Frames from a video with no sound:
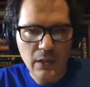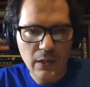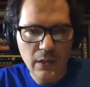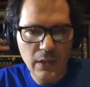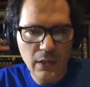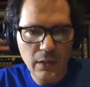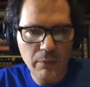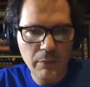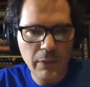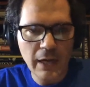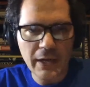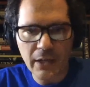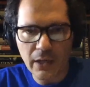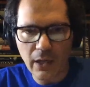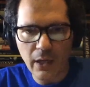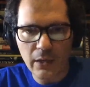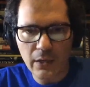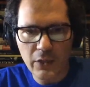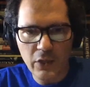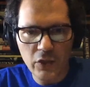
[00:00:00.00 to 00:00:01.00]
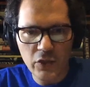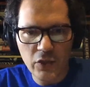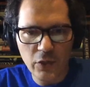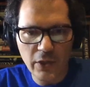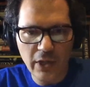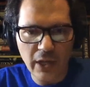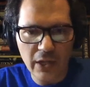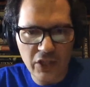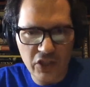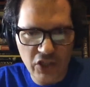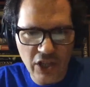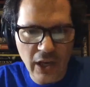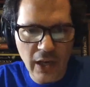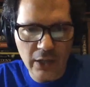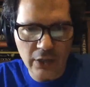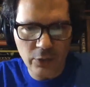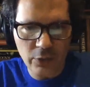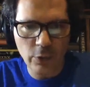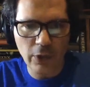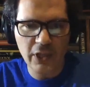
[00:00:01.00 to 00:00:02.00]
But again, you should get
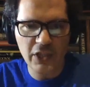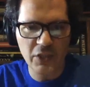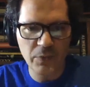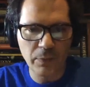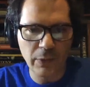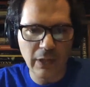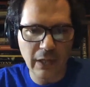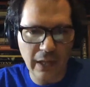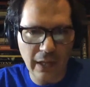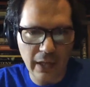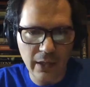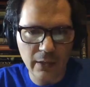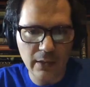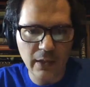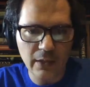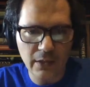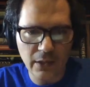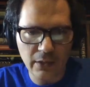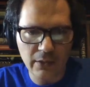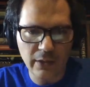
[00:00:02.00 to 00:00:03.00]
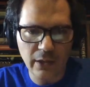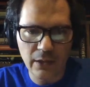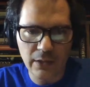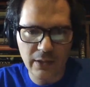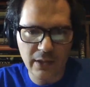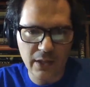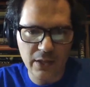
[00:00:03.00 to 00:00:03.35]
Chuck to explain the details.